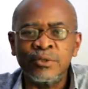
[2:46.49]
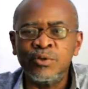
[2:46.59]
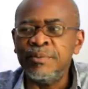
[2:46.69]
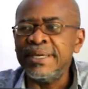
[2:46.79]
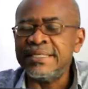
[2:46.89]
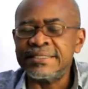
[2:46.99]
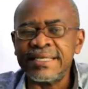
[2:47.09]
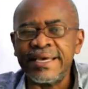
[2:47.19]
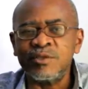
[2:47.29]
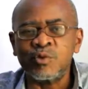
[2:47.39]
to
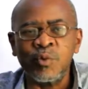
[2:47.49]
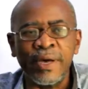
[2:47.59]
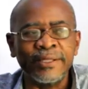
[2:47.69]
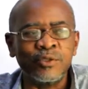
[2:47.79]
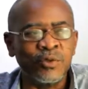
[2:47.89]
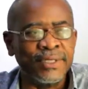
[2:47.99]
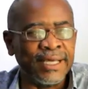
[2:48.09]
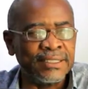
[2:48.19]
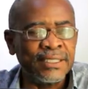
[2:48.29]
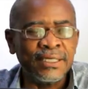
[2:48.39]
minister his word so
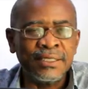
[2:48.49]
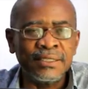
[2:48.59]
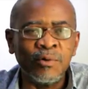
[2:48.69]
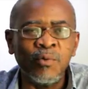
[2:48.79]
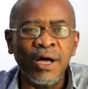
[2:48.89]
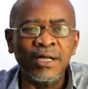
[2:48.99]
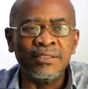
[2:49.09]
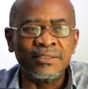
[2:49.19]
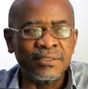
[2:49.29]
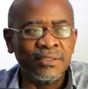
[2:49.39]
that the
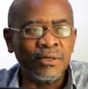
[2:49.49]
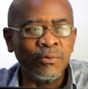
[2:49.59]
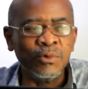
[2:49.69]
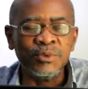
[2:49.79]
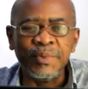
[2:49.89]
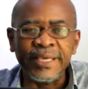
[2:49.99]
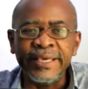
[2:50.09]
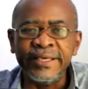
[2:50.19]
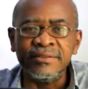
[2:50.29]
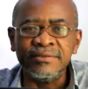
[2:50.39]
world will be
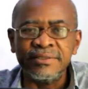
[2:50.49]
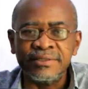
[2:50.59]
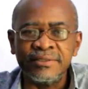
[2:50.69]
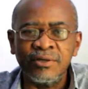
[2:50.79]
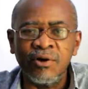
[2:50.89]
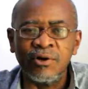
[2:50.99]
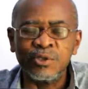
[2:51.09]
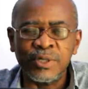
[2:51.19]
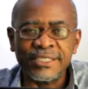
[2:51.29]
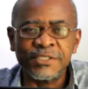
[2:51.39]
healed or
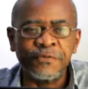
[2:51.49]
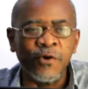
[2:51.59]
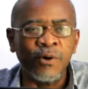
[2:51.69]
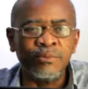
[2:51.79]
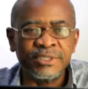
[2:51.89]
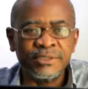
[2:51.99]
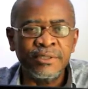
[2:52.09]
transformed.